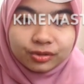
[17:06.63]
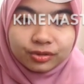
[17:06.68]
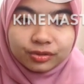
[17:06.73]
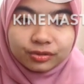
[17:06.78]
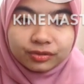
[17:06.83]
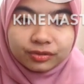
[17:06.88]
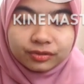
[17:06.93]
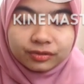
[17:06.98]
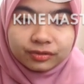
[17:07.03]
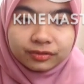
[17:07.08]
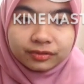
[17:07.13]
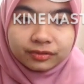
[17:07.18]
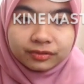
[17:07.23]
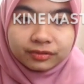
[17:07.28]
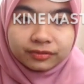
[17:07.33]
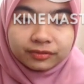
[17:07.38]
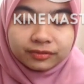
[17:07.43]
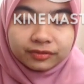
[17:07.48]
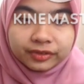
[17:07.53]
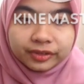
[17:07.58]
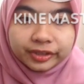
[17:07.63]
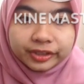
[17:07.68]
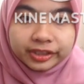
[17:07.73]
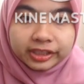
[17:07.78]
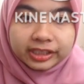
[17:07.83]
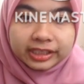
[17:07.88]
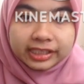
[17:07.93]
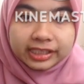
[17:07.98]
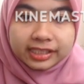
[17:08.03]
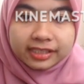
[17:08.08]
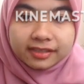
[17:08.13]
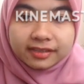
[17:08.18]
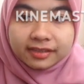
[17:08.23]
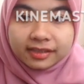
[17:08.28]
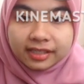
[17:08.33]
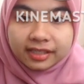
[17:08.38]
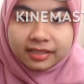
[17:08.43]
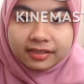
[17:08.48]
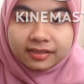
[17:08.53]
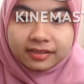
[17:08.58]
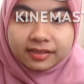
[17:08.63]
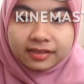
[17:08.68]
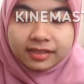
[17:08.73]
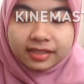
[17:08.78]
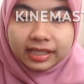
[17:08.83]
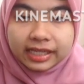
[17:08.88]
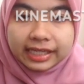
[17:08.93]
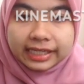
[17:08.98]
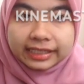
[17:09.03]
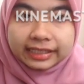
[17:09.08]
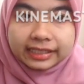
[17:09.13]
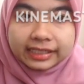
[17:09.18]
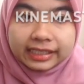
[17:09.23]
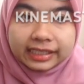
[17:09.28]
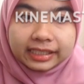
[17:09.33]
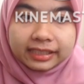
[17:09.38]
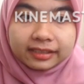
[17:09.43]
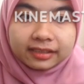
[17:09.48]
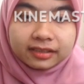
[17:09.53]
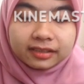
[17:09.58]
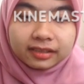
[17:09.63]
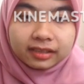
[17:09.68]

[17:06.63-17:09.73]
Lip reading: So for this test, I did